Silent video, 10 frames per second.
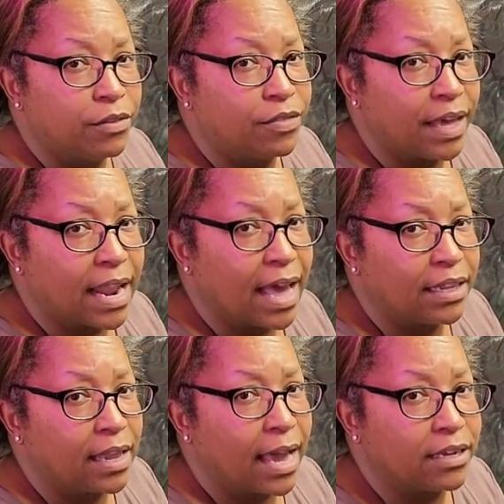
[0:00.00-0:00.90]
that I
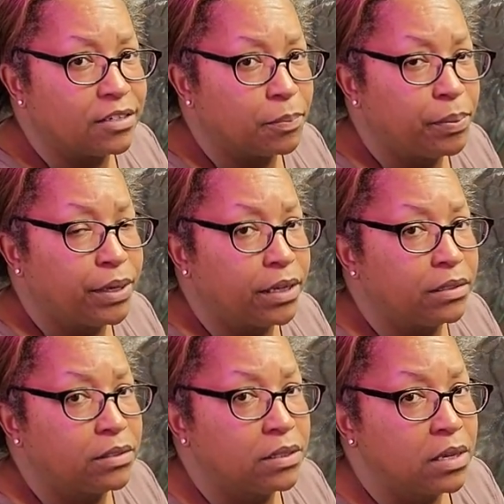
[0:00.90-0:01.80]
like to put
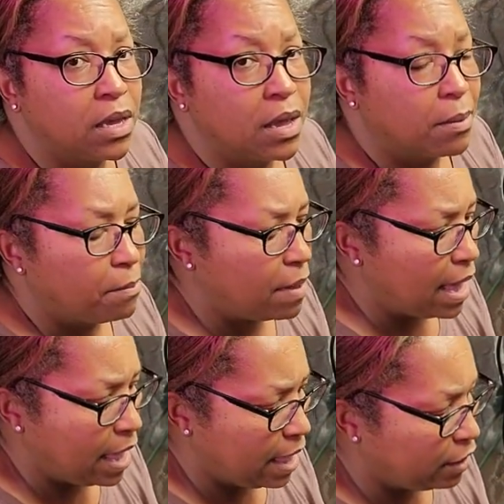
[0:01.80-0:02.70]

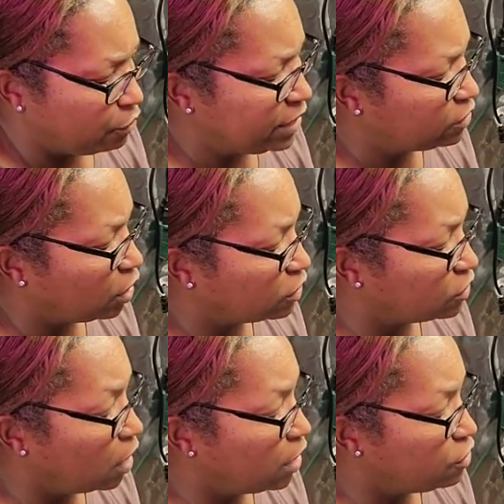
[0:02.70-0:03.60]
my GreenStalks
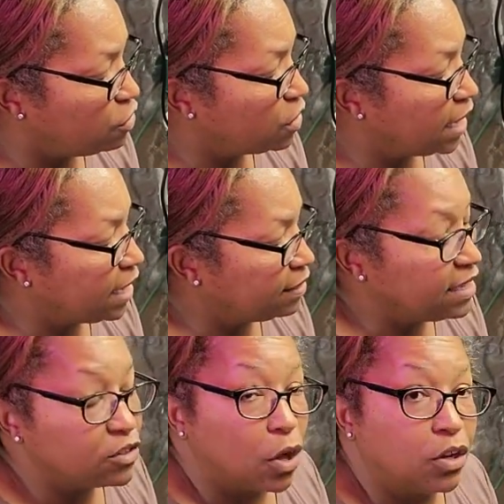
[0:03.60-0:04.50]
on. You can get
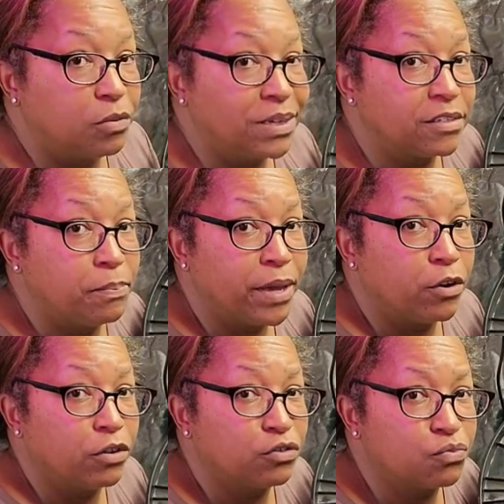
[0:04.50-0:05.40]
these ultimate
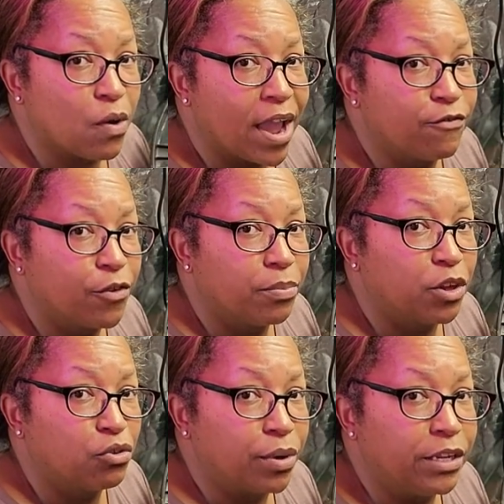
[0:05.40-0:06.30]
spinners right from the
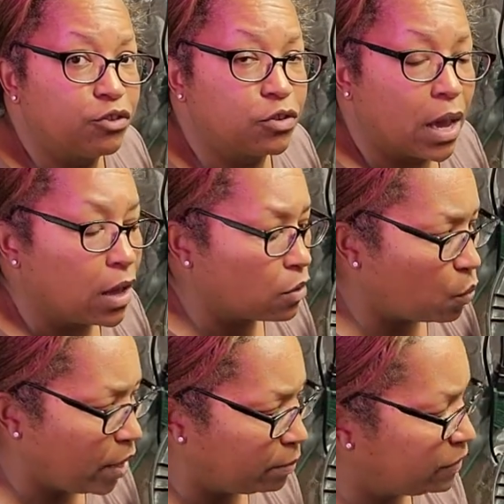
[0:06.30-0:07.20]
GreenStalk
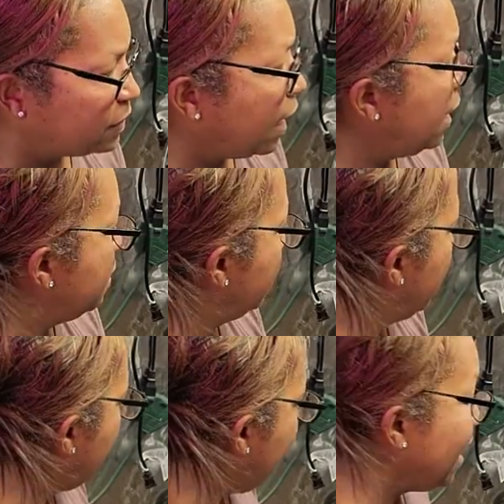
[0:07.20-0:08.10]
website.
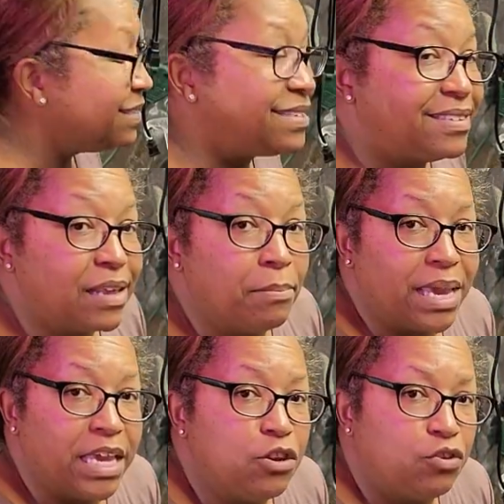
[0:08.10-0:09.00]
And since I'm
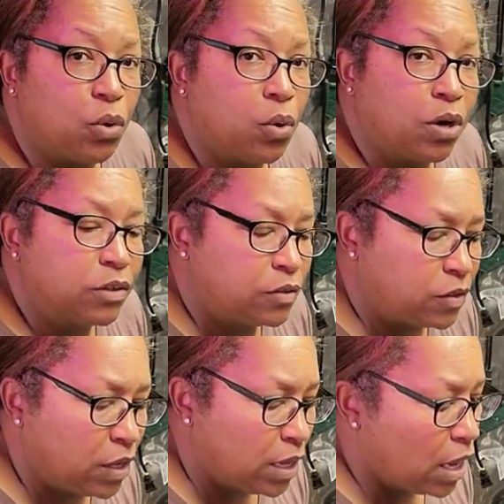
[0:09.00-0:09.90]
indoors,